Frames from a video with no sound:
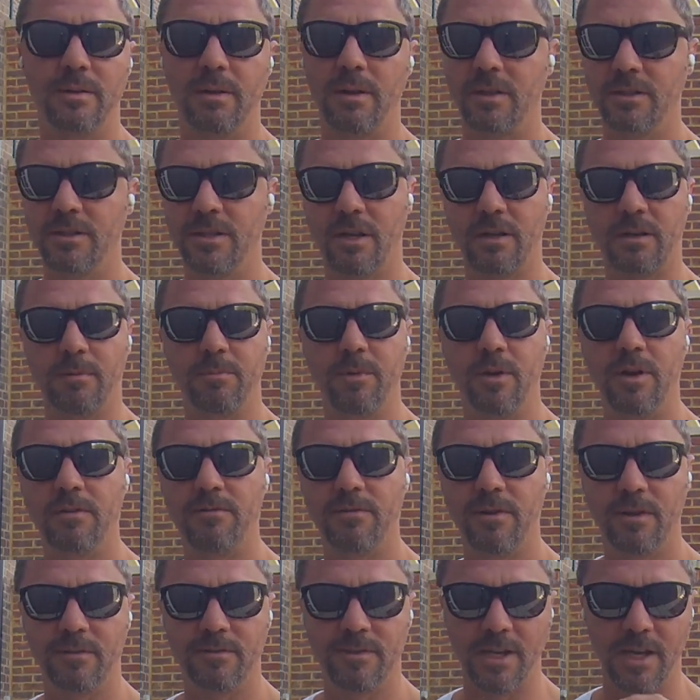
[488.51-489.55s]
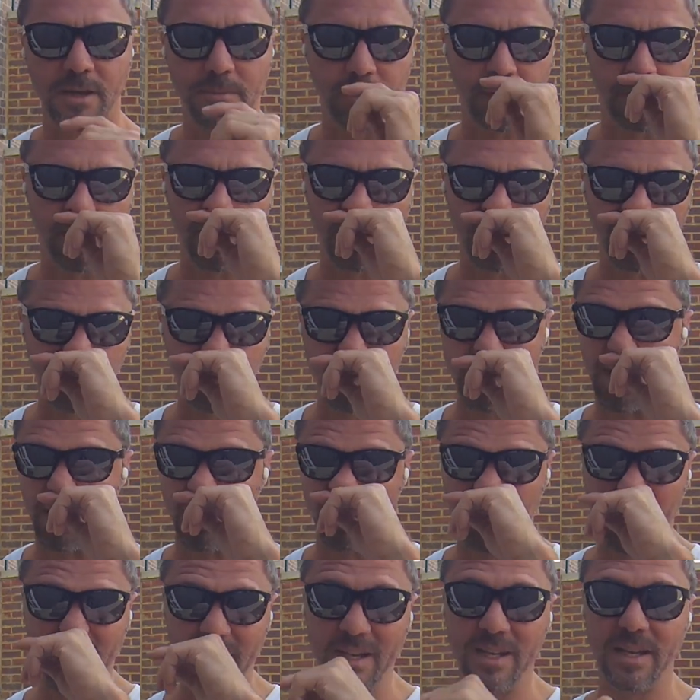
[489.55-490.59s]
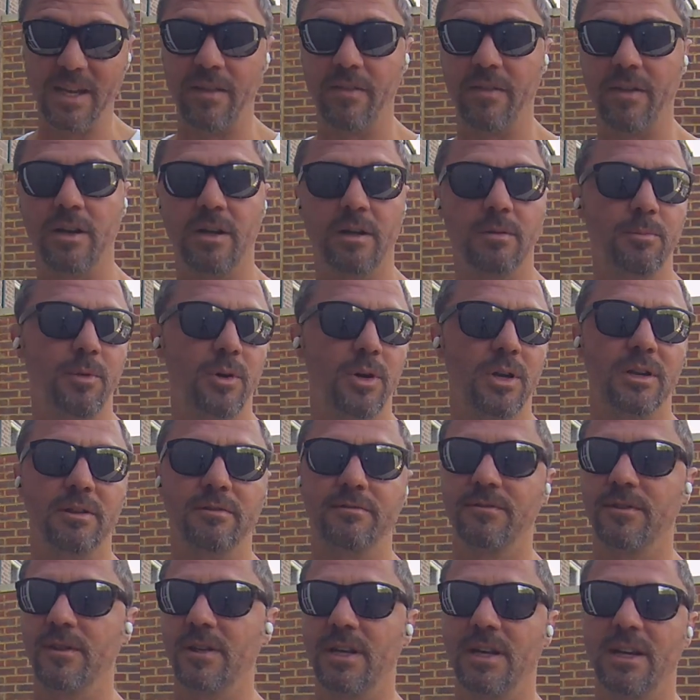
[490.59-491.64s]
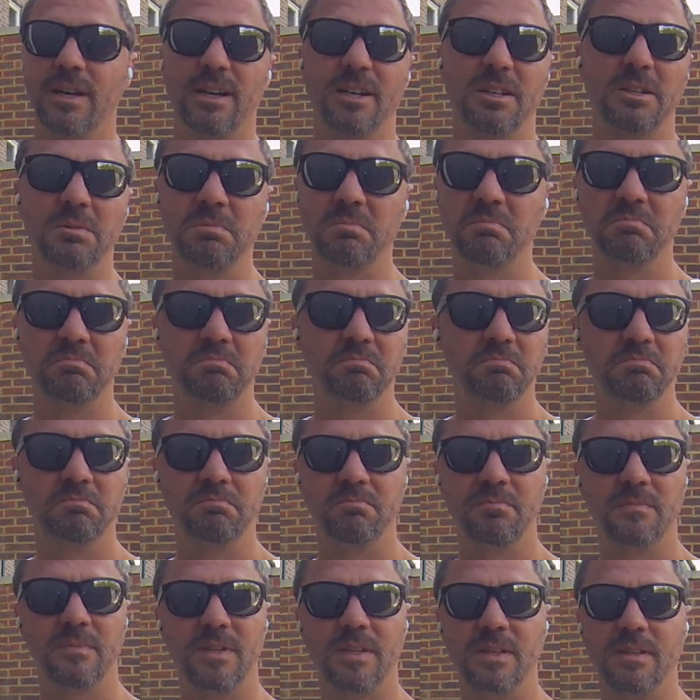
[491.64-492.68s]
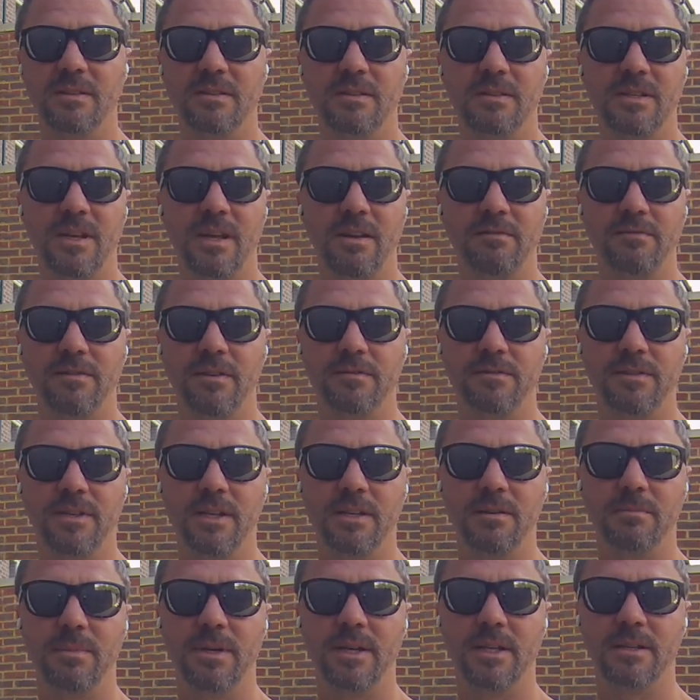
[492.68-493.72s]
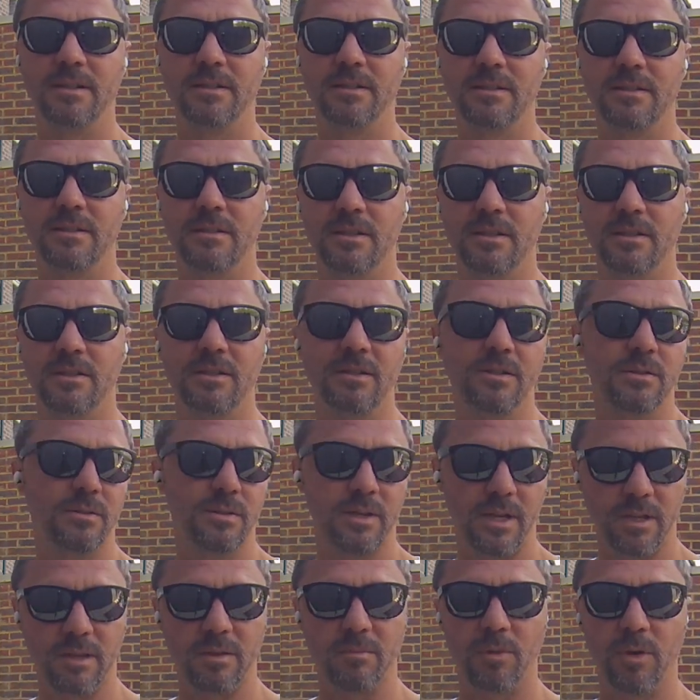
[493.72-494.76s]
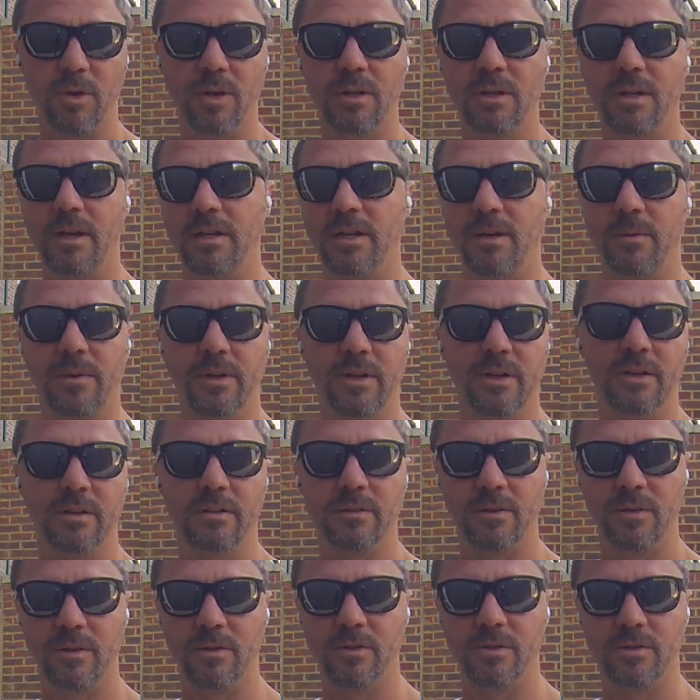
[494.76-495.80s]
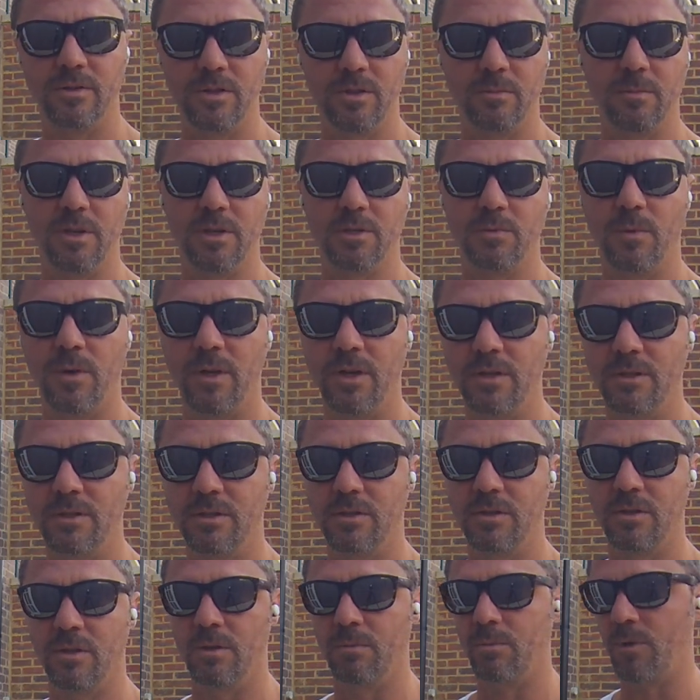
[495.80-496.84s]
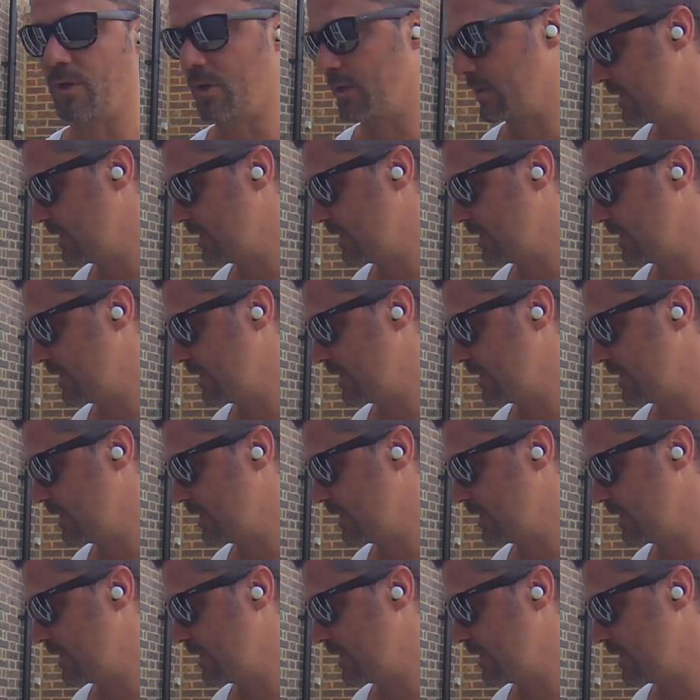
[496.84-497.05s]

I'll chuck a Protofloc tablet in straight away, and then I'll boil it for like 10-15 minutes just to get the boil. I don't want to lose too much wort to the boil.